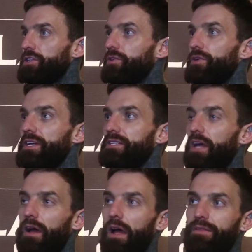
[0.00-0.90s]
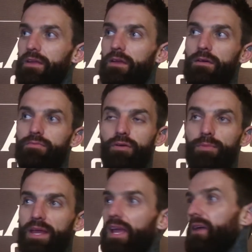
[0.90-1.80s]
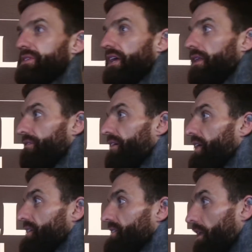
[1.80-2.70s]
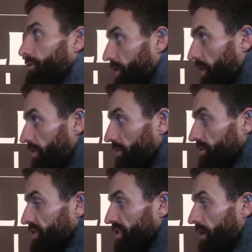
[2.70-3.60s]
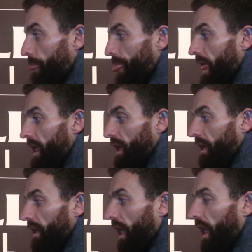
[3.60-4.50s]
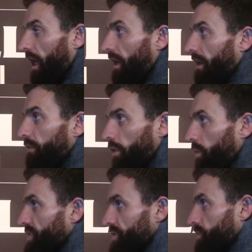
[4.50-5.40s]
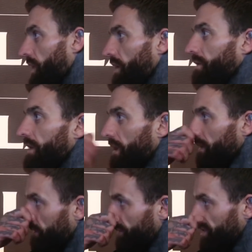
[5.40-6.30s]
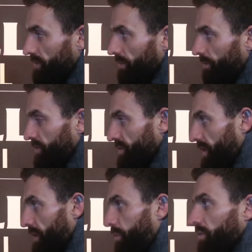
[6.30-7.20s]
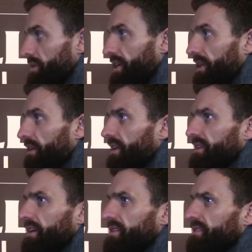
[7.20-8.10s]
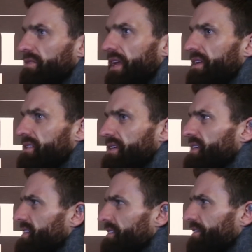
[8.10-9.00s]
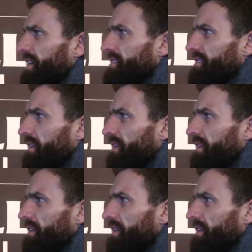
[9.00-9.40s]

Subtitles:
Do you know what it is? I think probably 80% of the fighters here on the card have all wished as well. Like, someone like Paul Daly, I think he's had nearly 60 fights.